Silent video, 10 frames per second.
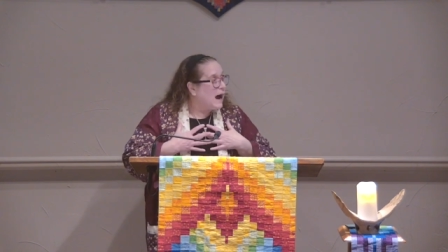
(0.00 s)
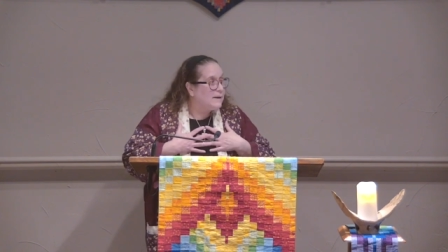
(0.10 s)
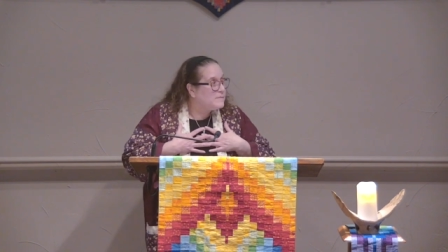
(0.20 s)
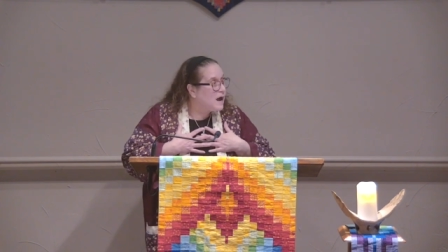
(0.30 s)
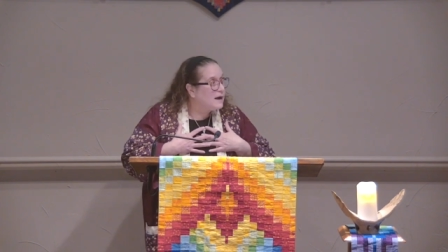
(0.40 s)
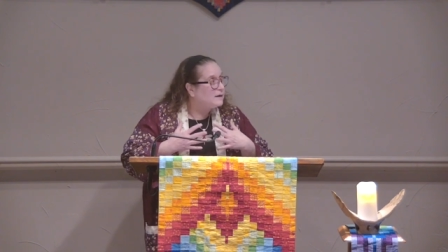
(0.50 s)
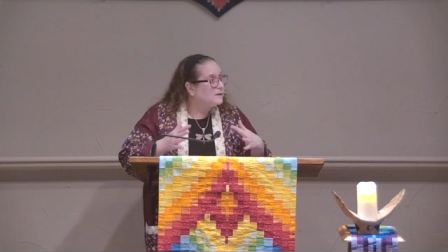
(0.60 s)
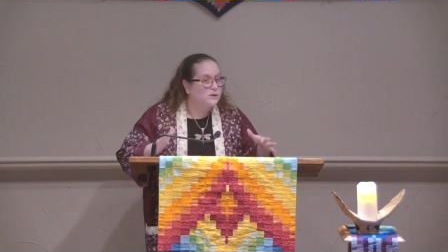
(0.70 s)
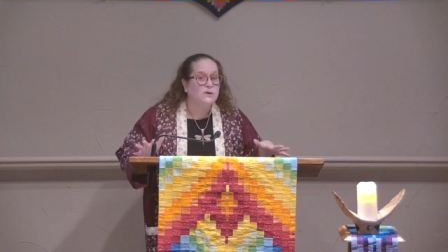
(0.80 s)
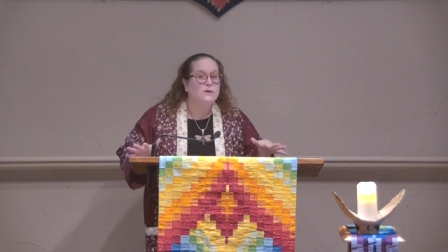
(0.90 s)
I'm not
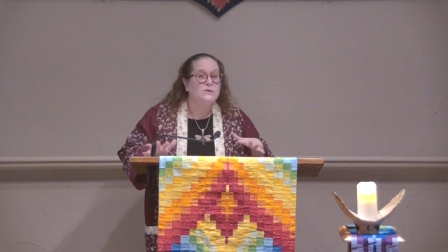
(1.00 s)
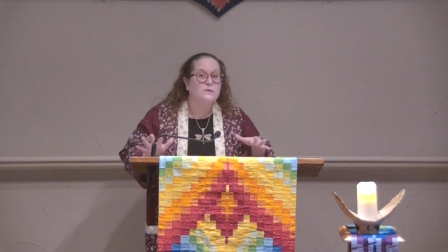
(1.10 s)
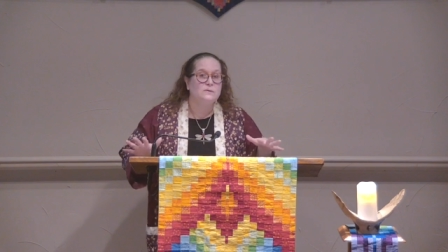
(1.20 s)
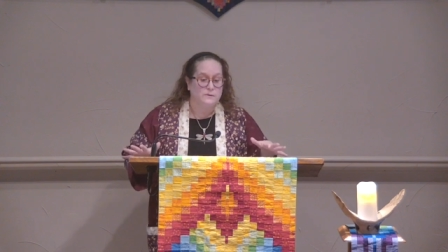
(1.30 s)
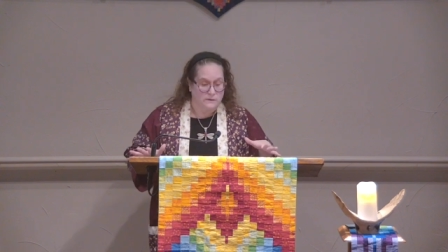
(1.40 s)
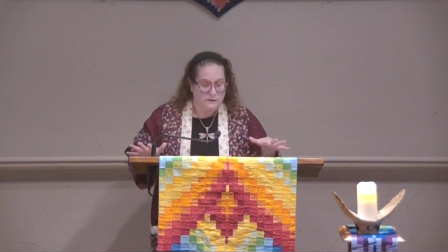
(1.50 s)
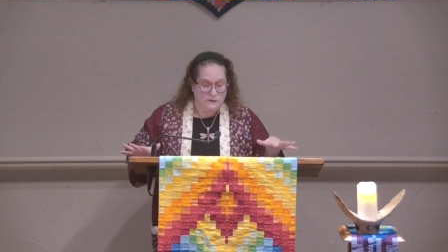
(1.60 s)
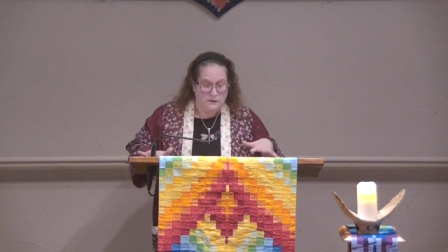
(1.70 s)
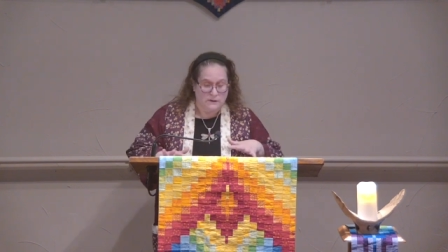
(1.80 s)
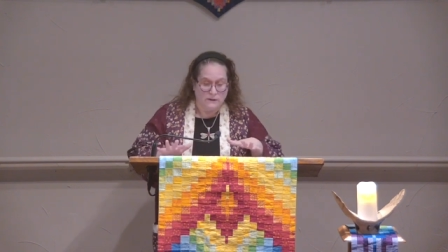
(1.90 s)

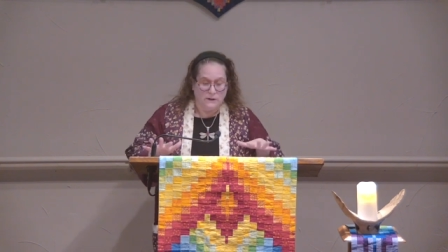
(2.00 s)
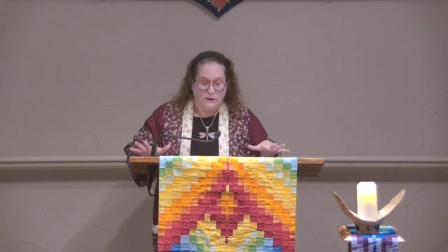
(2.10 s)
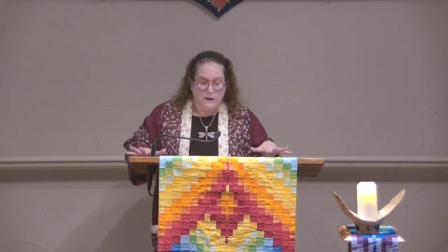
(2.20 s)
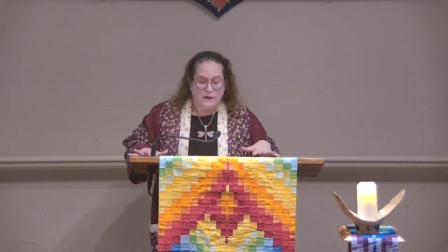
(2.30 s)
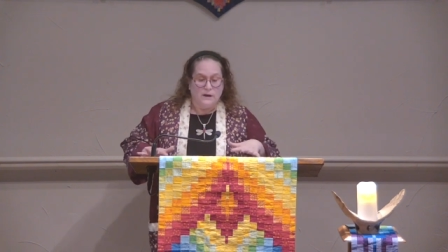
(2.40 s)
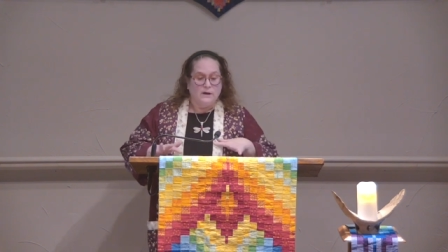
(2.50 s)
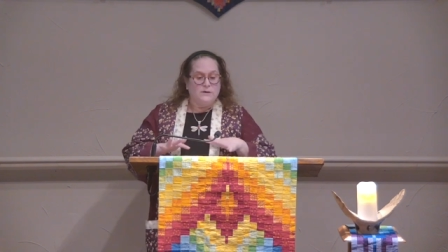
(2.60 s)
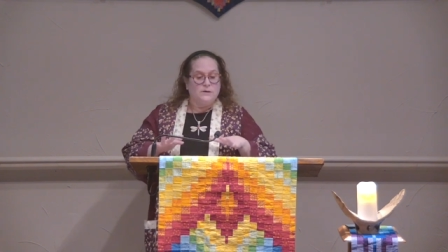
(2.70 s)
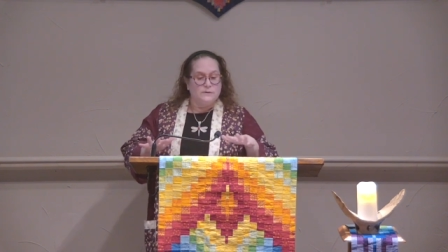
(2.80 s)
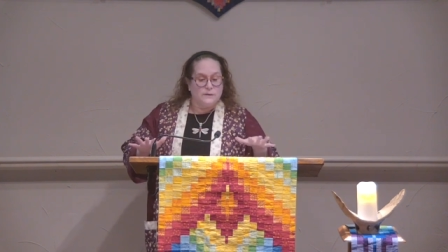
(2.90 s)
attuned
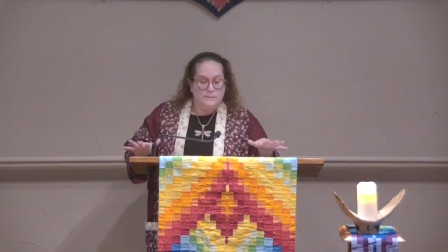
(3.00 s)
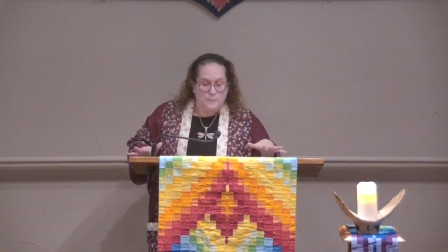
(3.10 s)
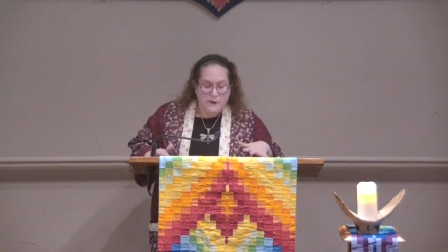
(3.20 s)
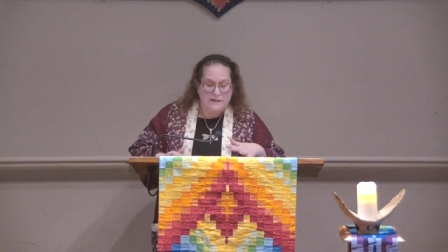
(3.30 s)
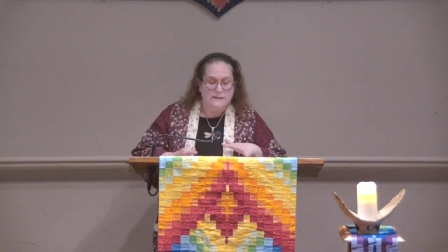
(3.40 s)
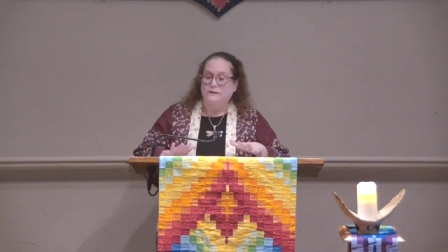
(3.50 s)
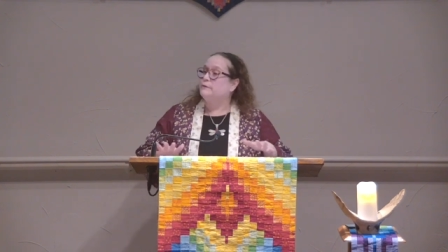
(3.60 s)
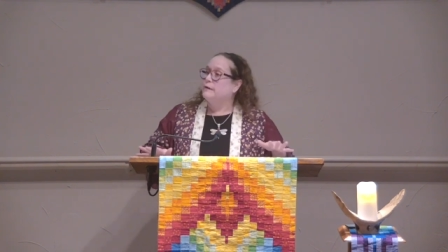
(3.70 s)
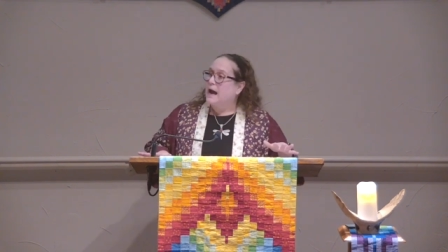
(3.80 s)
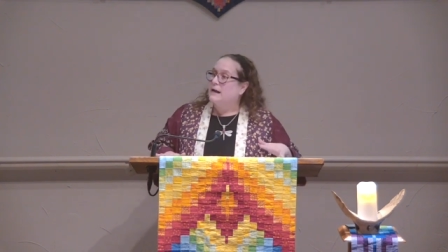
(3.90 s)
to the basic
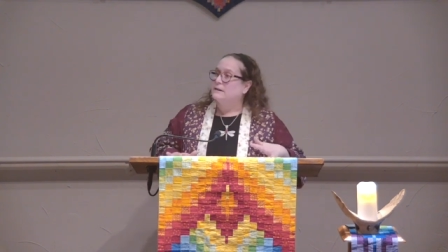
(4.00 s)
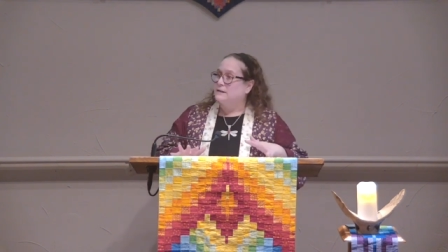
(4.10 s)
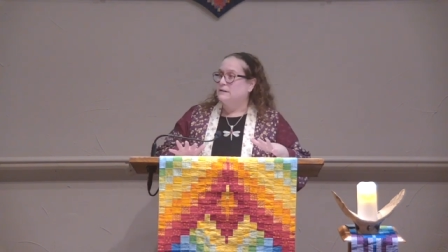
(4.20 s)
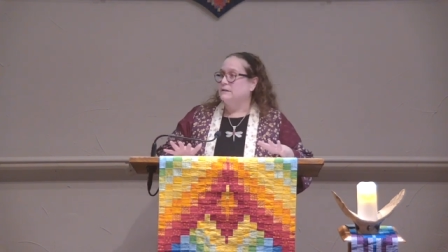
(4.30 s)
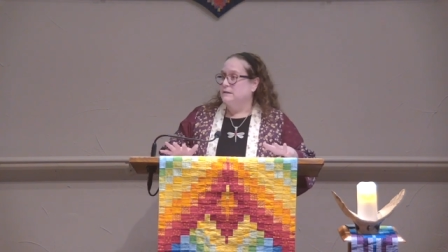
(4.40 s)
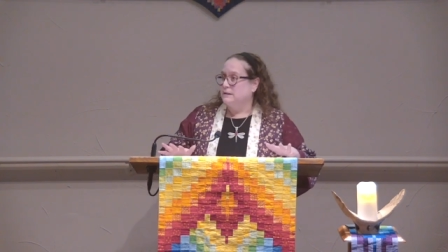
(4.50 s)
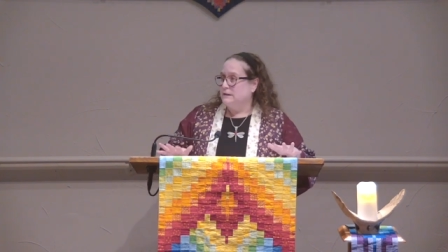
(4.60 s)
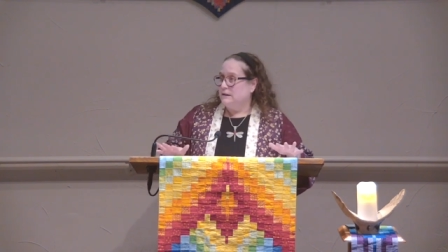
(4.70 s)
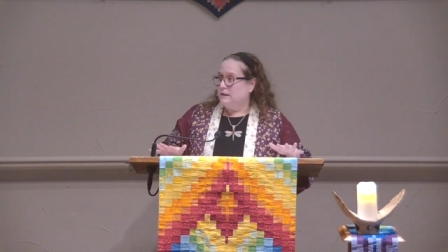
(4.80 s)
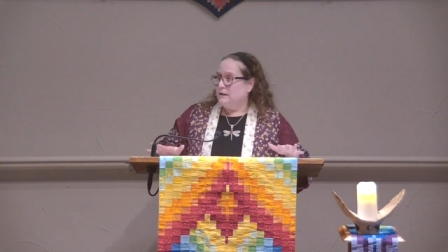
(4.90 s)
facts
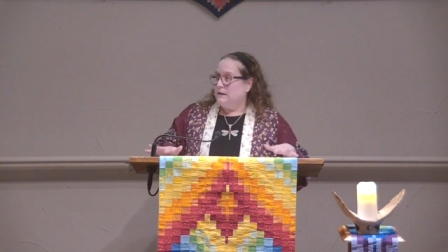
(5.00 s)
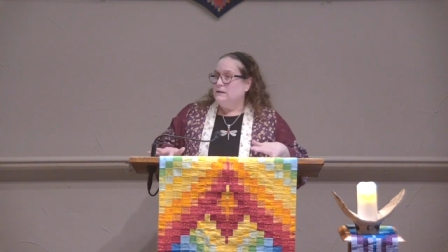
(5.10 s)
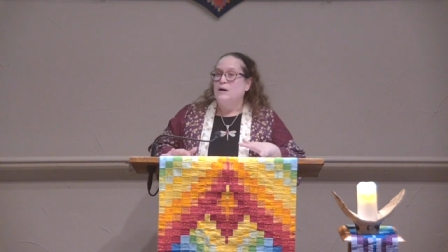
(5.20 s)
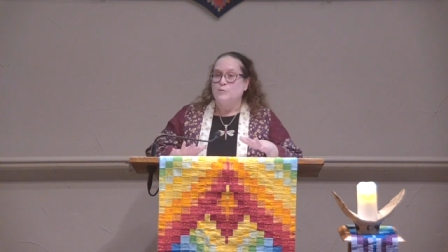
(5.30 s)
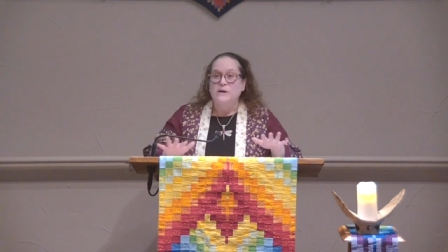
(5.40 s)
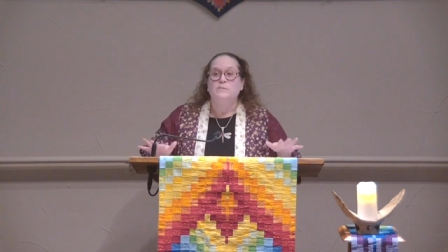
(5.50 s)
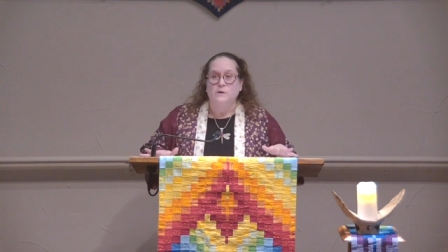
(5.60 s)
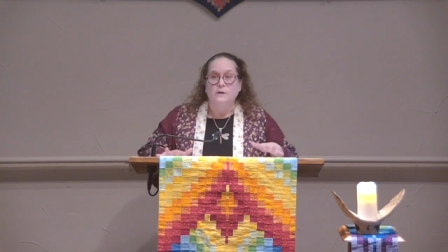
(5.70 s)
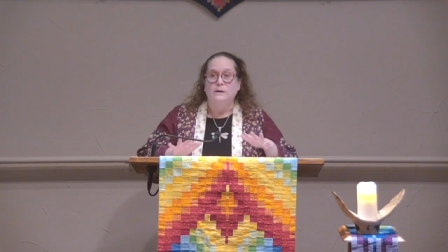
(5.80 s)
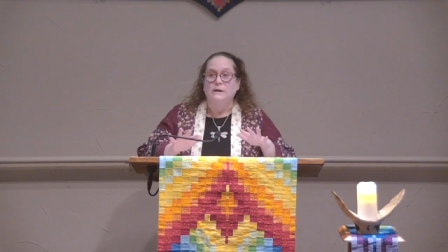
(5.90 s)
that
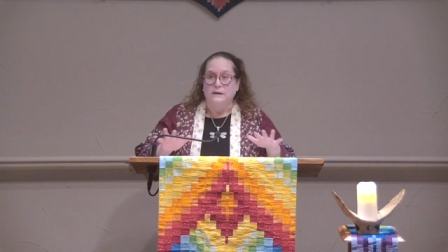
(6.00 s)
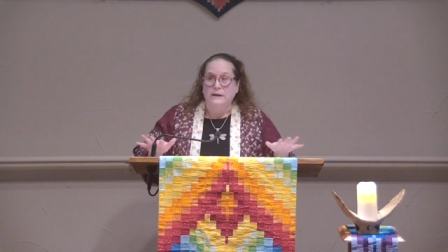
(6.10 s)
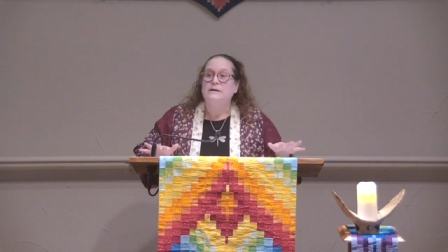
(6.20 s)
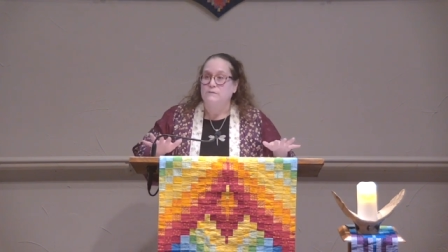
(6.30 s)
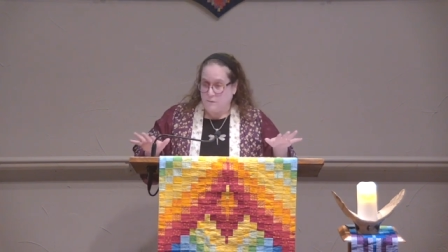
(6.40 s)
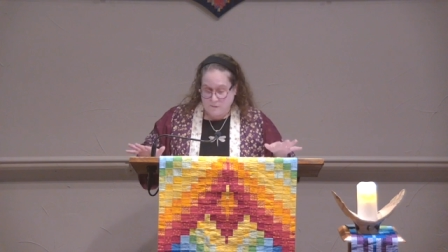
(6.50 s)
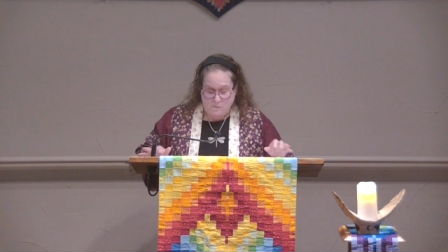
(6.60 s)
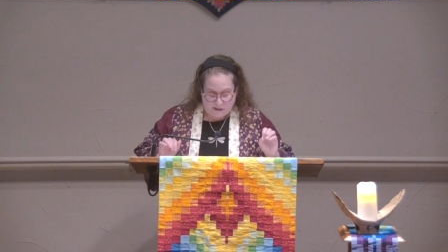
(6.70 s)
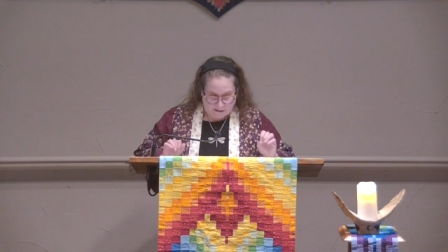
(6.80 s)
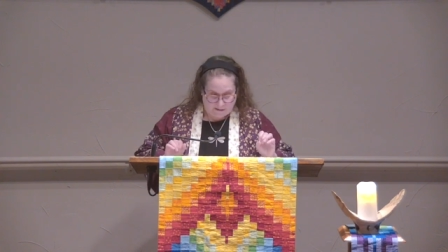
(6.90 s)
people live
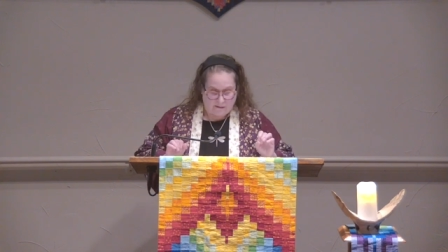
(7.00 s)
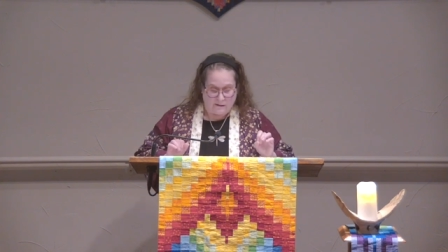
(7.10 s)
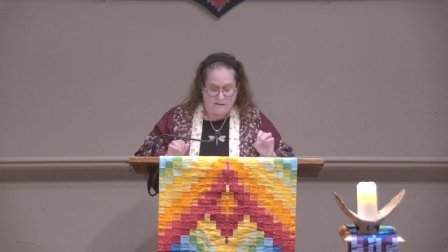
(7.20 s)
with.